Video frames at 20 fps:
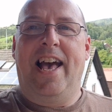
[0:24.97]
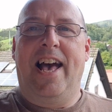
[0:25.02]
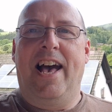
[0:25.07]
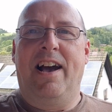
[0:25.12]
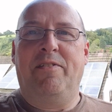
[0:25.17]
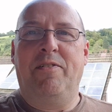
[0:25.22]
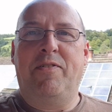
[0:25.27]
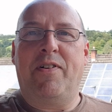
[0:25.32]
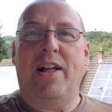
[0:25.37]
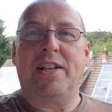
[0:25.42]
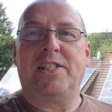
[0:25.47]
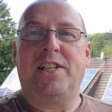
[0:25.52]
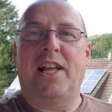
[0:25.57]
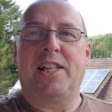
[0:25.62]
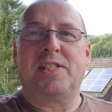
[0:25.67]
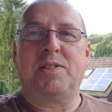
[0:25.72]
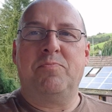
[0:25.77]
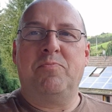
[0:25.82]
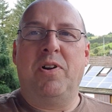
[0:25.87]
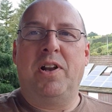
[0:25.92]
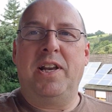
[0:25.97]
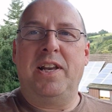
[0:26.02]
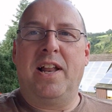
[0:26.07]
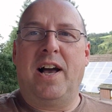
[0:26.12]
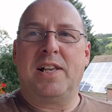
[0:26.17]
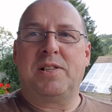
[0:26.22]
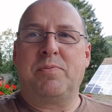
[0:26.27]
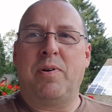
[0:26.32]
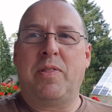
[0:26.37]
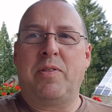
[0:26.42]
We've actually had some really
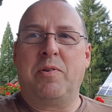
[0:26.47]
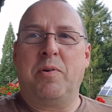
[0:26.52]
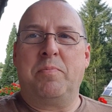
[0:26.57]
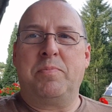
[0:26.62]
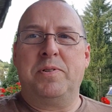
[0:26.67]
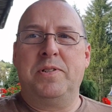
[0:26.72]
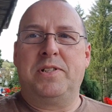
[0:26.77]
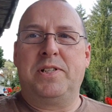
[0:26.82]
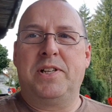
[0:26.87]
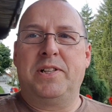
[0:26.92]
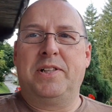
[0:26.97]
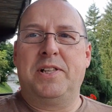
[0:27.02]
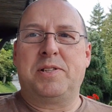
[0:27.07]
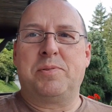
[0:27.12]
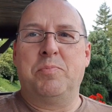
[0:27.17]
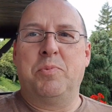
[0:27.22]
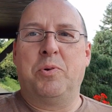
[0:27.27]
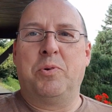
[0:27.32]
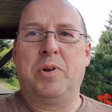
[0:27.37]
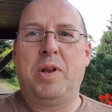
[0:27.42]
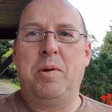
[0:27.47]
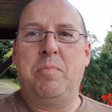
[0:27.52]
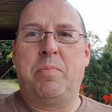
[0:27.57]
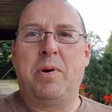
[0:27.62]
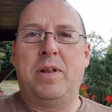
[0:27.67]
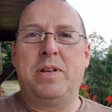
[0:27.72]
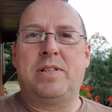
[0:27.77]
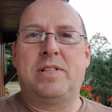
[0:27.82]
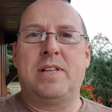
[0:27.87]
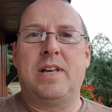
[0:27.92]
nice weather up until this morning,
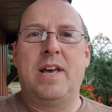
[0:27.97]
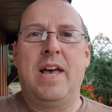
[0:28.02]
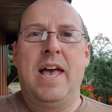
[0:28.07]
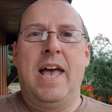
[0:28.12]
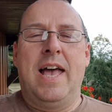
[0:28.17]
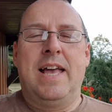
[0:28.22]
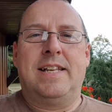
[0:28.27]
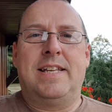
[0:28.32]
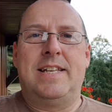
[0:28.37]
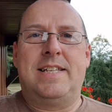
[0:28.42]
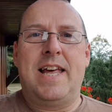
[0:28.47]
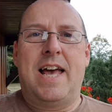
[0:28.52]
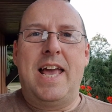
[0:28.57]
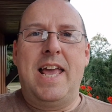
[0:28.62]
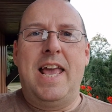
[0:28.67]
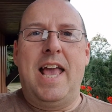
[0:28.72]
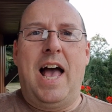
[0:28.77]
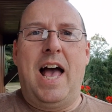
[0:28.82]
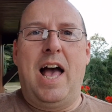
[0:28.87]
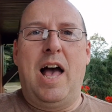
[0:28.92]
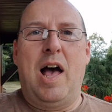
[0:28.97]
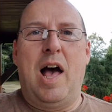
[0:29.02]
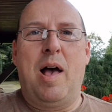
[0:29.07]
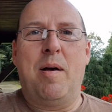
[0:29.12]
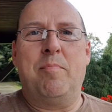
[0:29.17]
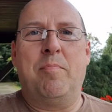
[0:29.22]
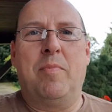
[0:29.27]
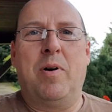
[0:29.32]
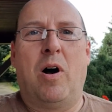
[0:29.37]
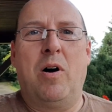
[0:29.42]
but today
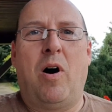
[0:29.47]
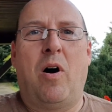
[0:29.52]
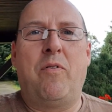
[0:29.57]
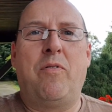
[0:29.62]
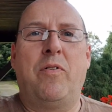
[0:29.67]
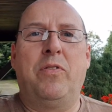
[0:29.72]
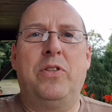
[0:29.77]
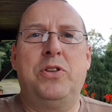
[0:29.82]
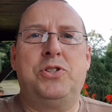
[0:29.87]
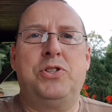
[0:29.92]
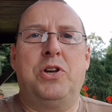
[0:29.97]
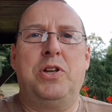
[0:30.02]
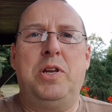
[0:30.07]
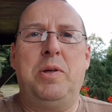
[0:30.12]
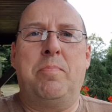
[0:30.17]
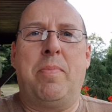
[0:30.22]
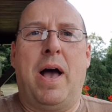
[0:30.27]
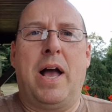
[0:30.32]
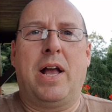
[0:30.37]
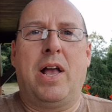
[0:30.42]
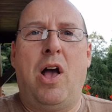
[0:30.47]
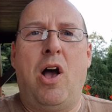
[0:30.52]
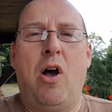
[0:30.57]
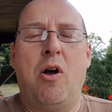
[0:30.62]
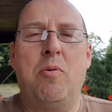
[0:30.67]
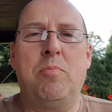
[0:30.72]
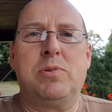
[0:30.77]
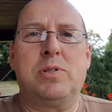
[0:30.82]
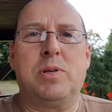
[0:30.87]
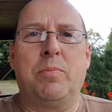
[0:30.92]
I'm off on the journey back
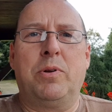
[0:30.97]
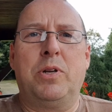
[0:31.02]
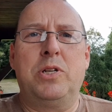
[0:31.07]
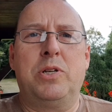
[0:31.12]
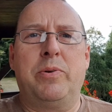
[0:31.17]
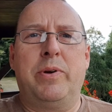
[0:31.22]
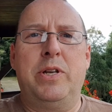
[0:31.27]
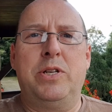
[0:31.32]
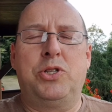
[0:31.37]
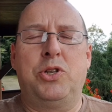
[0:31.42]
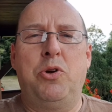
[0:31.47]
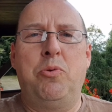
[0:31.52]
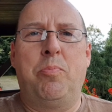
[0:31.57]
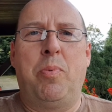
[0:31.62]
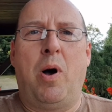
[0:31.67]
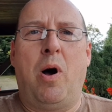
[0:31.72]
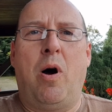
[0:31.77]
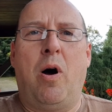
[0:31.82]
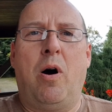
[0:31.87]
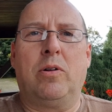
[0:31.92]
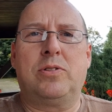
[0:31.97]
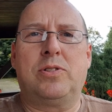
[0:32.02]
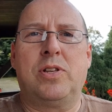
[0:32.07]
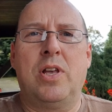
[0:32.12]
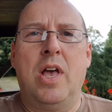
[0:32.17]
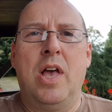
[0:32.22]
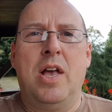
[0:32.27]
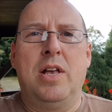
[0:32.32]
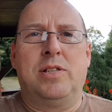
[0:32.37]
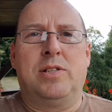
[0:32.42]
home, so I'm going to do it in 2 parts.